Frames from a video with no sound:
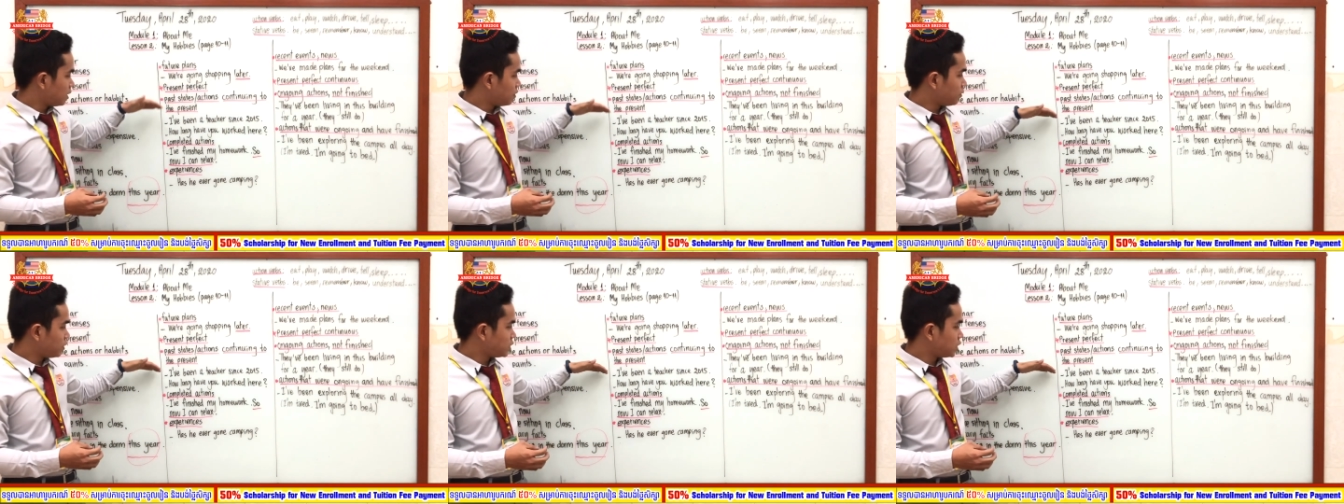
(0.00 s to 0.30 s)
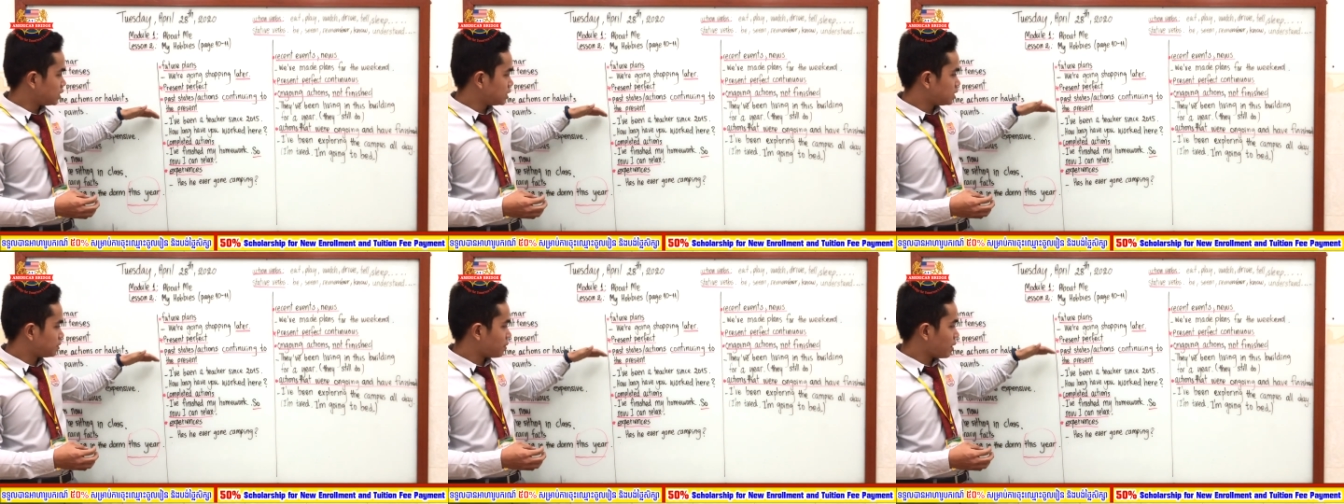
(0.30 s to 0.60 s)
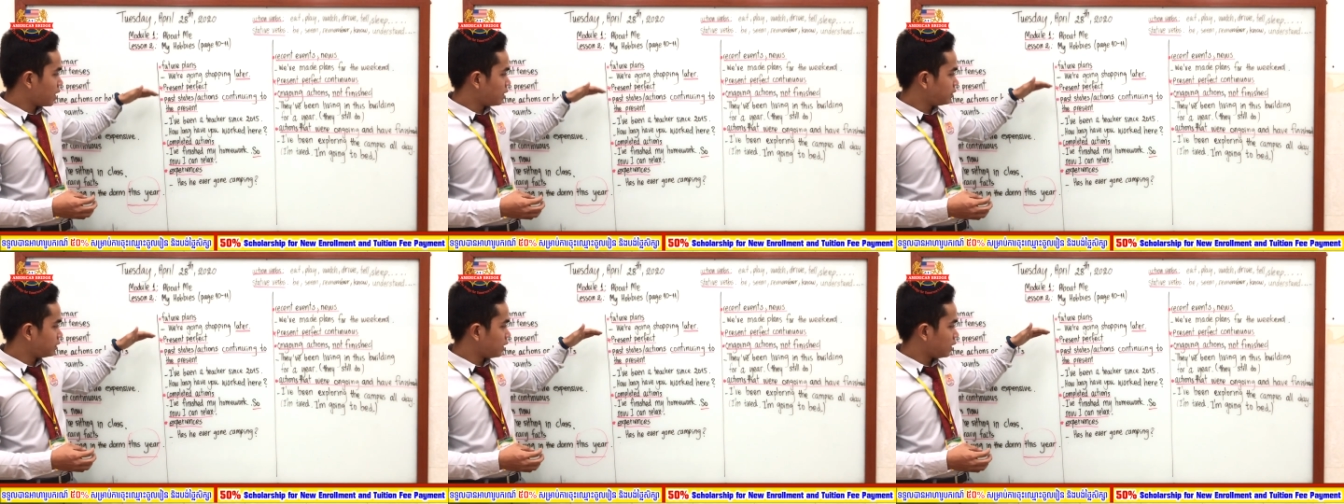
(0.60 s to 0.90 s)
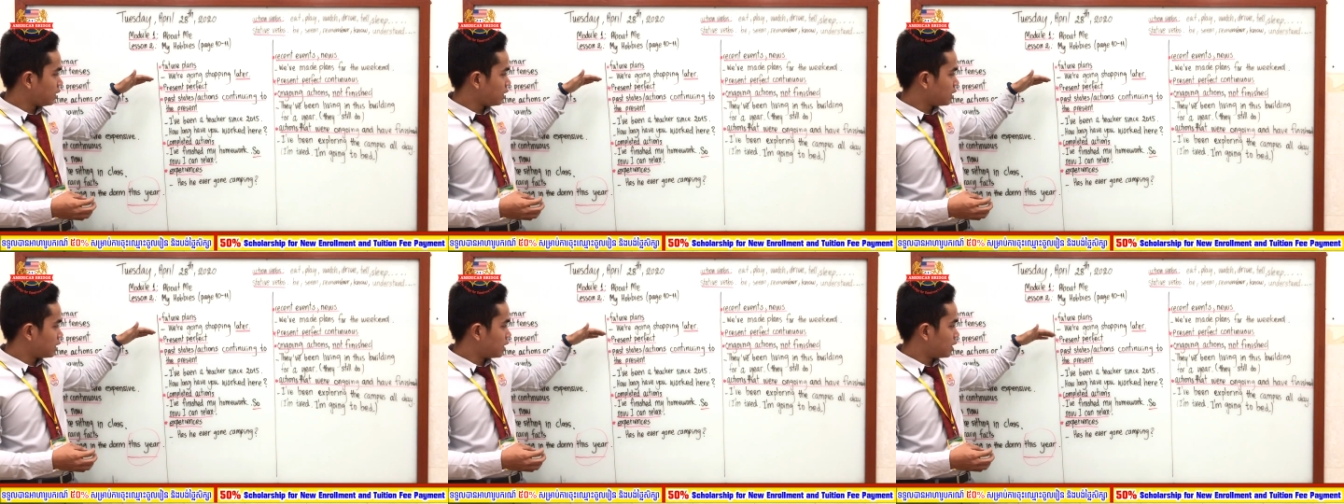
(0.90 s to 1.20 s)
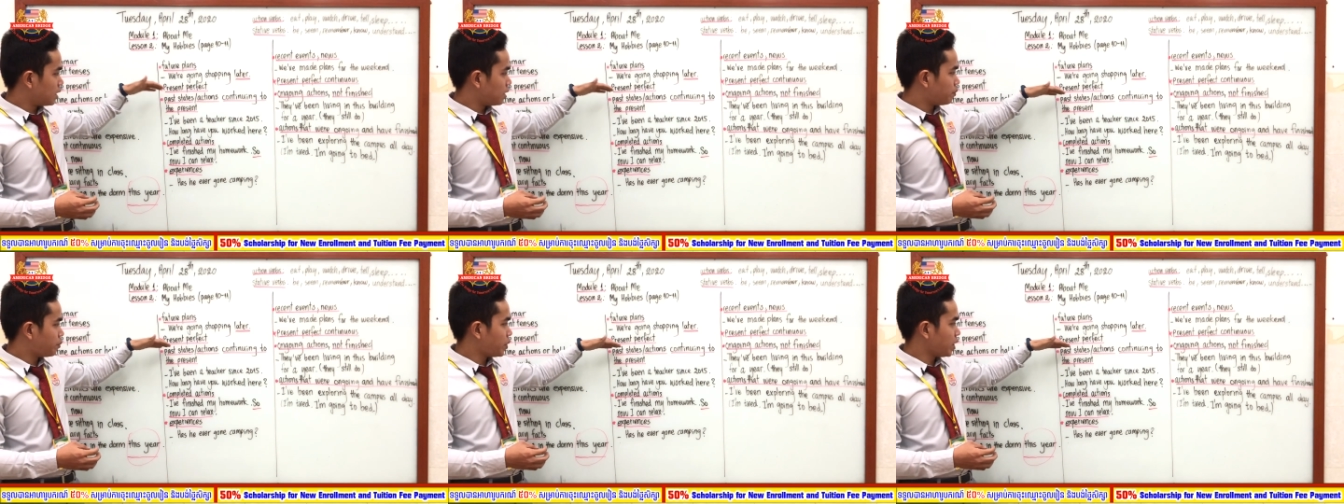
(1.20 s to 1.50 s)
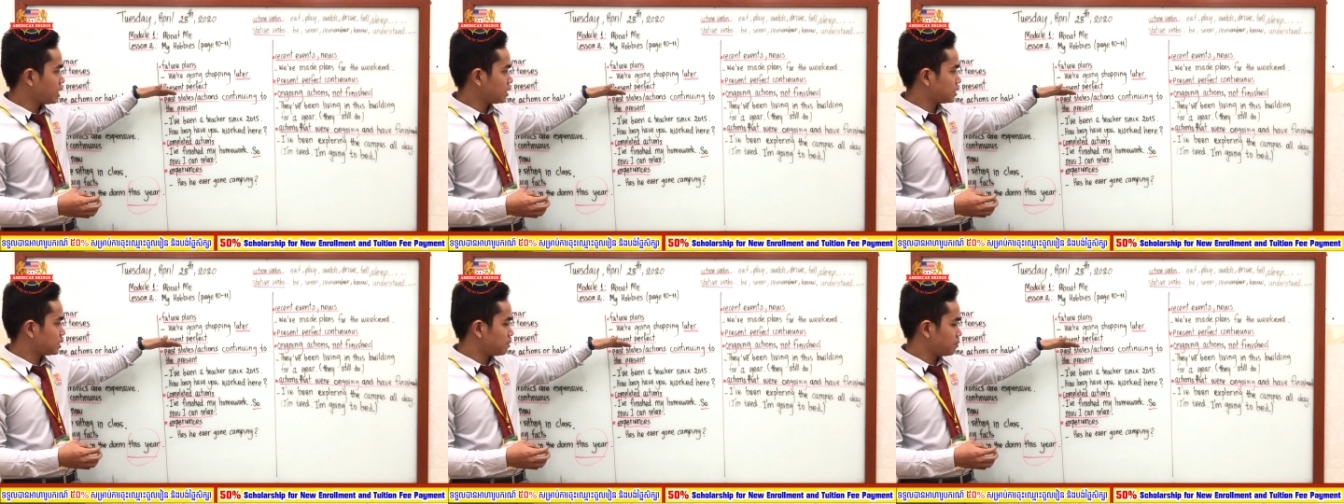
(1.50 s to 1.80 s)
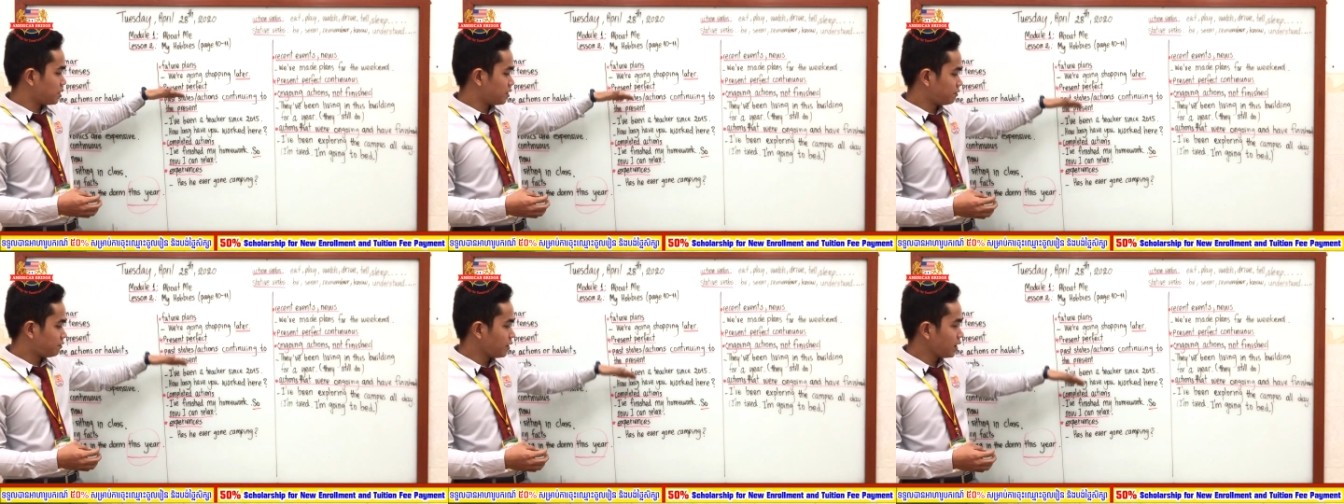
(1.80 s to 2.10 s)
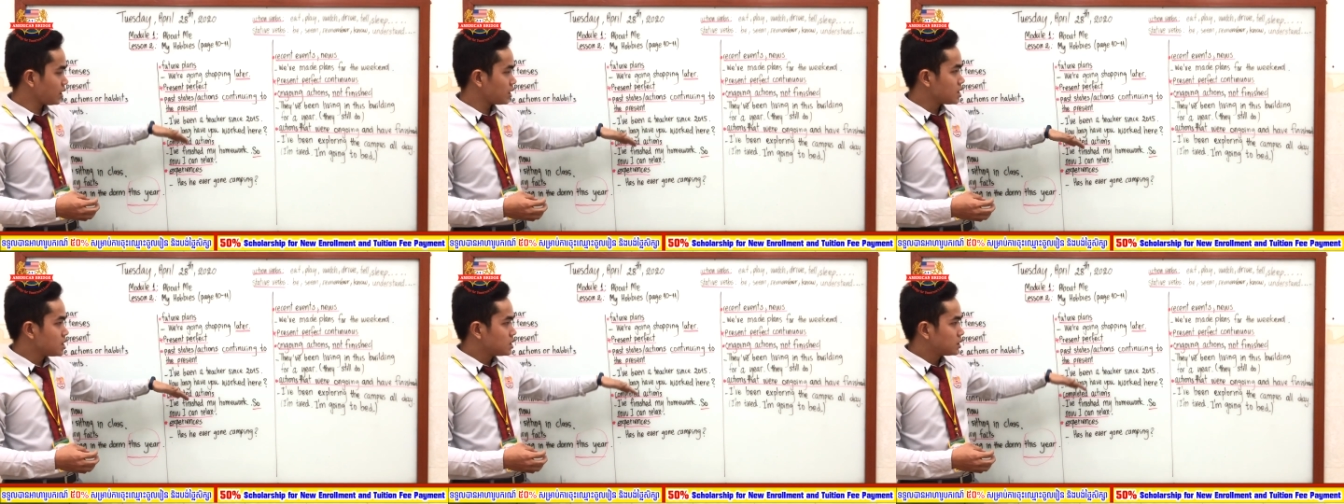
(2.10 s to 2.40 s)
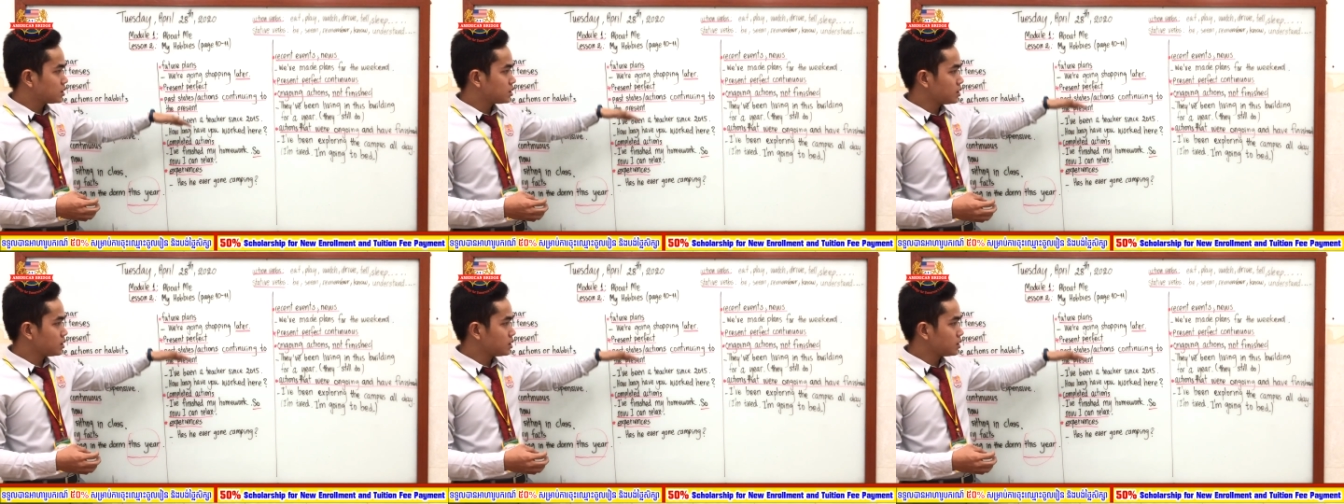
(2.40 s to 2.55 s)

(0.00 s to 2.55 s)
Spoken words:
which is about the present perfect.